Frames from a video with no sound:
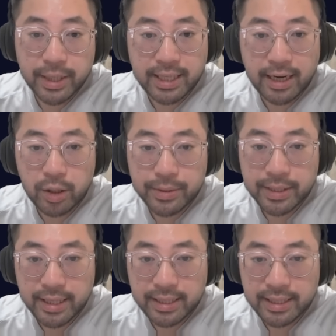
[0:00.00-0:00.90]
but it's
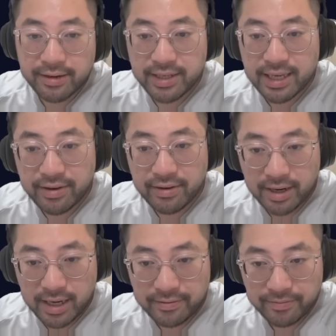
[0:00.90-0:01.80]
100% instead of
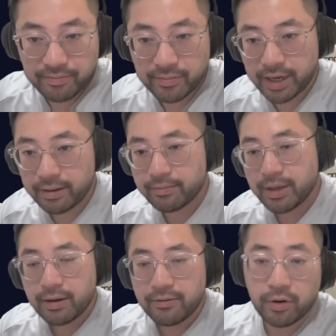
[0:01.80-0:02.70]
75. Okay,
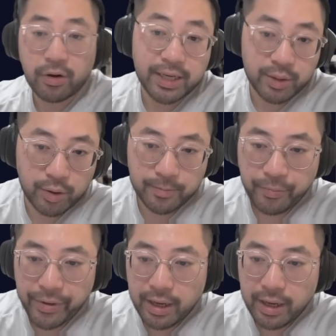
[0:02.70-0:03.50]
for her S1.